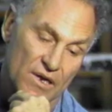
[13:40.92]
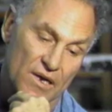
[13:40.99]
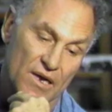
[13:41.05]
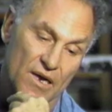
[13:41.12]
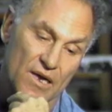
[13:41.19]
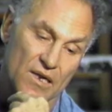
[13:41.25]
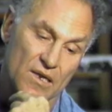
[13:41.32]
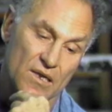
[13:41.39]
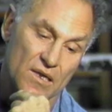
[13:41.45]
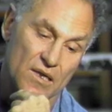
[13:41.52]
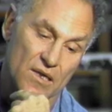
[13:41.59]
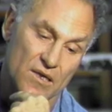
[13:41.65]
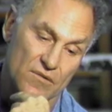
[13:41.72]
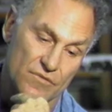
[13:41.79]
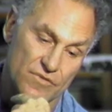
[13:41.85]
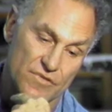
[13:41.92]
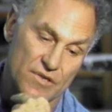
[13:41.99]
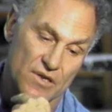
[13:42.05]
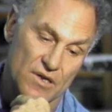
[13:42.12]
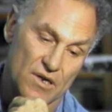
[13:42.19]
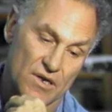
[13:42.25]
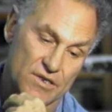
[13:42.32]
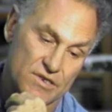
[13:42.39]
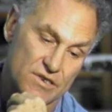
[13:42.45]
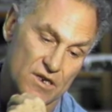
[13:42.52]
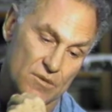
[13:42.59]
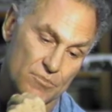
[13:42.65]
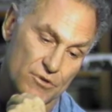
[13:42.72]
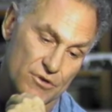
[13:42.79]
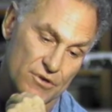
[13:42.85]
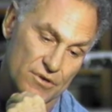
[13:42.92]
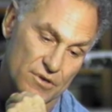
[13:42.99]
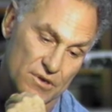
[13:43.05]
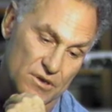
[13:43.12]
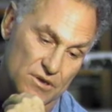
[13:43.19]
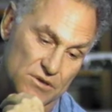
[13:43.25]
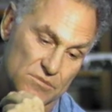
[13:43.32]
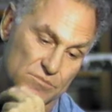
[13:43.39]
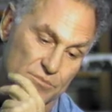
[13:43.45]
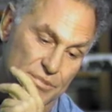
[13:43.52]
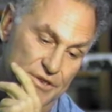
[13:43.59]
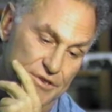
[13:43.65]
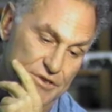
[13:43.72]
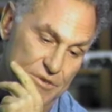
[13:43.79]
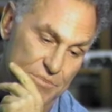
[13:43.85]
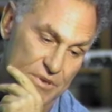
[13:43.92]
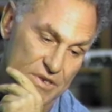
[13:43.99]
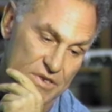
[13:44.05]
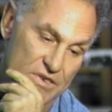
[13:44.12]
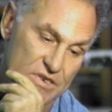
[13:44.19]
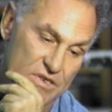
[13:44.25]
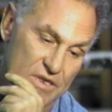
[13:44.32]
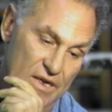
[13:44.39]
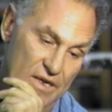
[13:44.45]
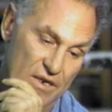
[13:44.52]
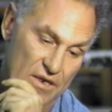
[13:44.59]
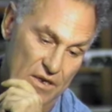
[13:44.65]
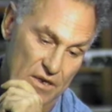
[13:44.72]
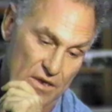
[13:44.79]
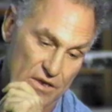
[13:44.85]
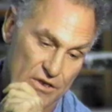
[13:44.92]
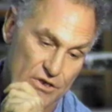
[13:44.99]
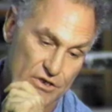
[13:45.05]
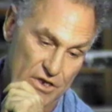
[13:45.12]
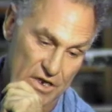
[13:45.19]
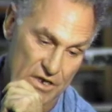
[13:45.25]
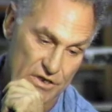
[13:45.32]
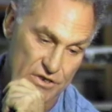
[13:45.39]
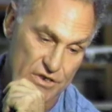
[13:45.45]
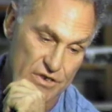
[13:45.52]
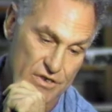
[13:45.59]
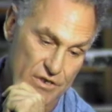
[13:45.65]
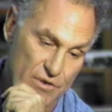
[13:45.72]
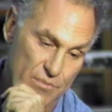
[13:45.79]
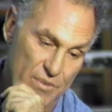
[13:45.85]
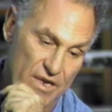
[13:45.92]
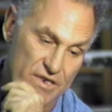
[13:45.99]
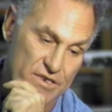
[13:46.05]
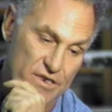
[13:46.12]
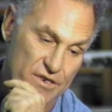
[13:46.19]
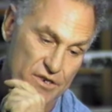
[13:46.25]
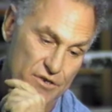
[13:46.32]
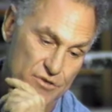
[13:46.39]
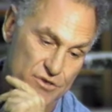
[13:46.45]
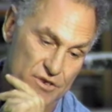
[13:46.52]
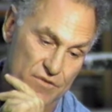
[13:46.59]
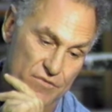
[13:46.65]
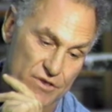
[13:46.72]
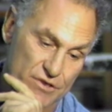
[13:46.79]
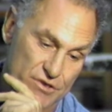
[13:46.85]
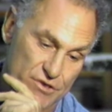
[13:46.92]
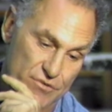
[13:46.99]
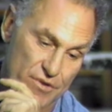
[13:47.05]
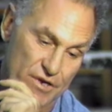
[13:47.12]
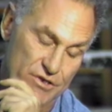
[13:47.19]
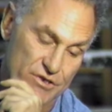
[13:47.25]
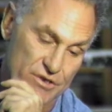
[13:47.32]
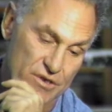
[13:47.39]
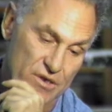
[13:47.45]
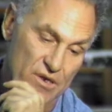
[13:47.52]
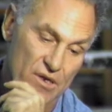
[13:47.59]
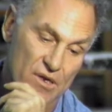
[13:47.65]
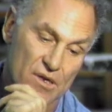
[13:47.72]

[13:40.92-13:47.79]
And if a sculptor um, builds a piece that changes their basic notion of construction,